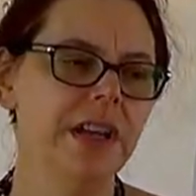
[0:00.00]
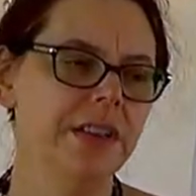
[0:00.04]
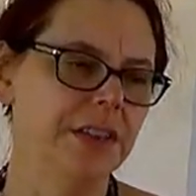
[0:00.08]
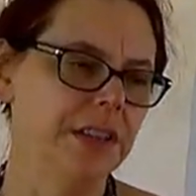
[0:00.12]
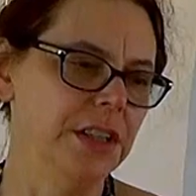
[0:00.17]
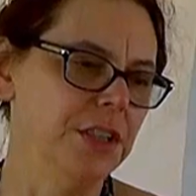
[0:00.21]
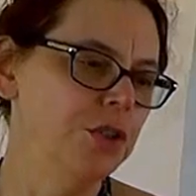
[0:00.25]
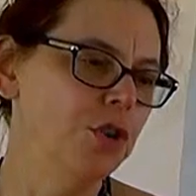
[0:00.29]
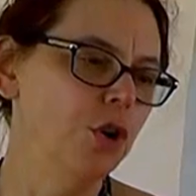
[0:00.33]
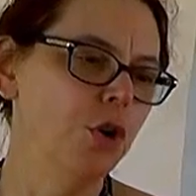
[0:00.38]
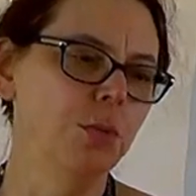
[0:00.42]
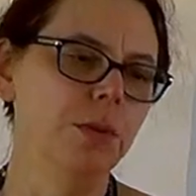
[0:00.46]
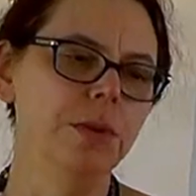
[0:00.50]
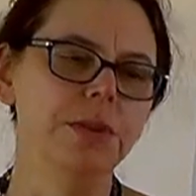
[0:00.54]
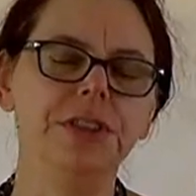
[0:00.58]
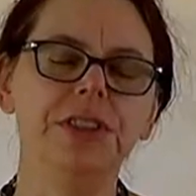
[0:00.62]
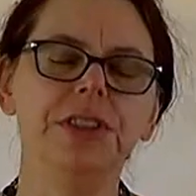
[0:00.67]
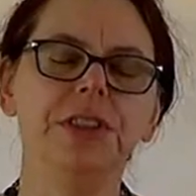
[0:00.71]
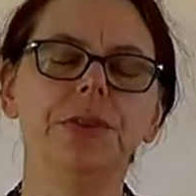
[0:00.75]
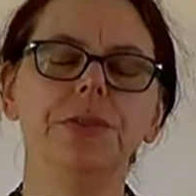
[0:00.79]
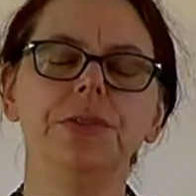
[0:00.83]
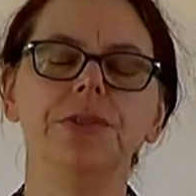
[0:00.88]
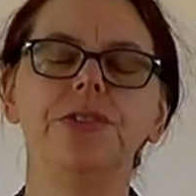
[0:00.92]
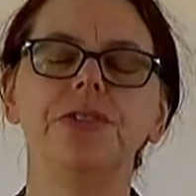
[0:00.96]
the noble
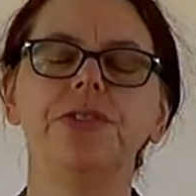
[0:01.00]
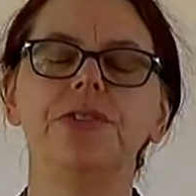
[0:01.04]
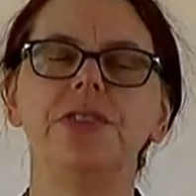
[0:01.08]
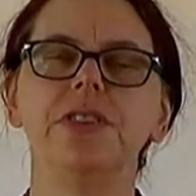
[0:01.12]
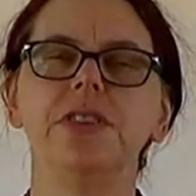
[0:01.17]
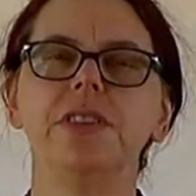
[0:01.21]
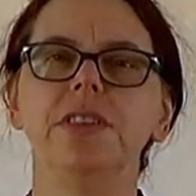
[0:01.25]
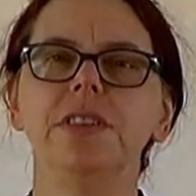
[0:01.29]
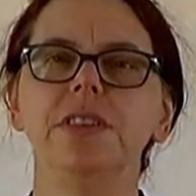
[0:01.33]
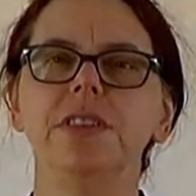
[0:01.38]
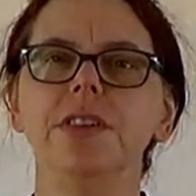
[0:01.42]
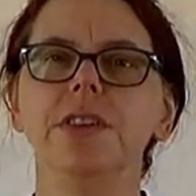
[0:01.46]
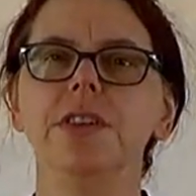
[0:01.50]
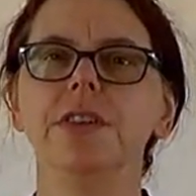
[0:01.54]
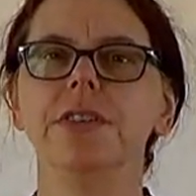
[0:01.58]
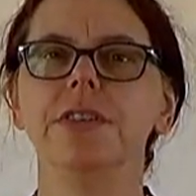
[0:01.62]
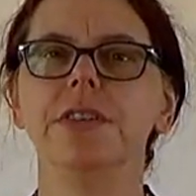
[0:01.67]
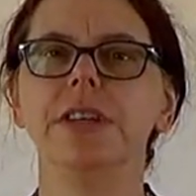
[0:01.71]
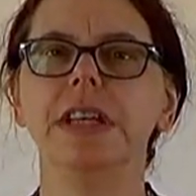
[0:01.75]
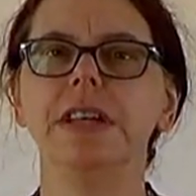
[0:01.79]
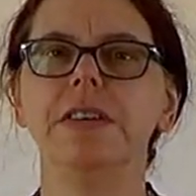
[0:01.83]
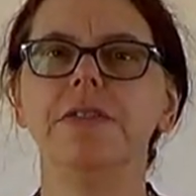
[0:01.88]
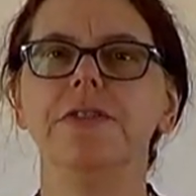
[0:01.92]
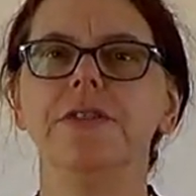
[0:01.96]
youths
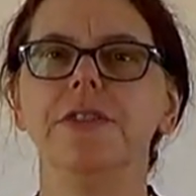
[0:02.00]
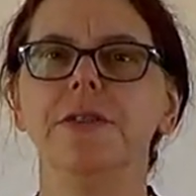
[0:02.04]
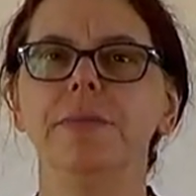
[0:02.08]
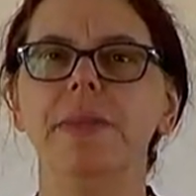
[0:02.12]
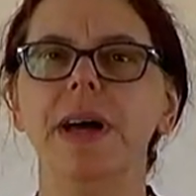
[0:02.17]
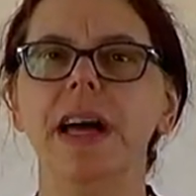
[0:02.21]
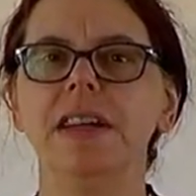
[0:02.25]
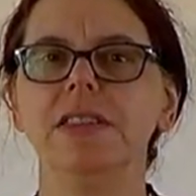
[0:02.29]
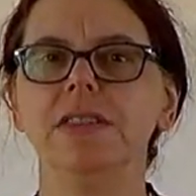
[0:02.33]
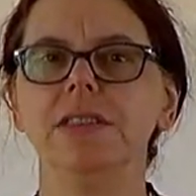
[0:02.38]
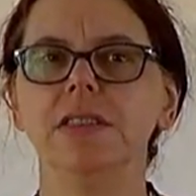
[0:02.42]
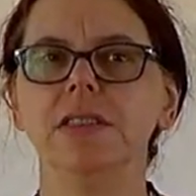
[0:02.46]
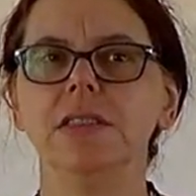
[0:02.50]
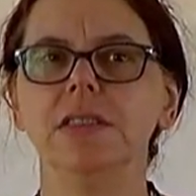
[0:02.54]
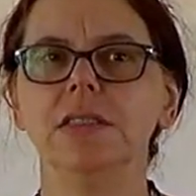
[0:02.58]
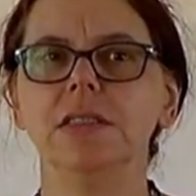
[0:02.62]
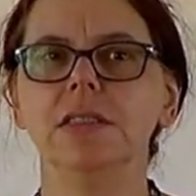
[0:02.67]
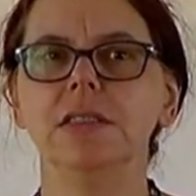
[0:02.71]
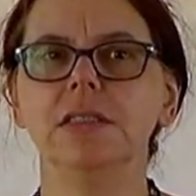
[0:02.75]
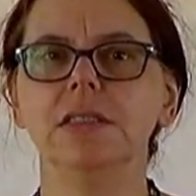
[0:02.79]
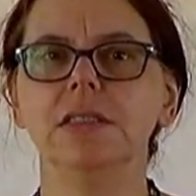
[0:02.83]
yearning for battle.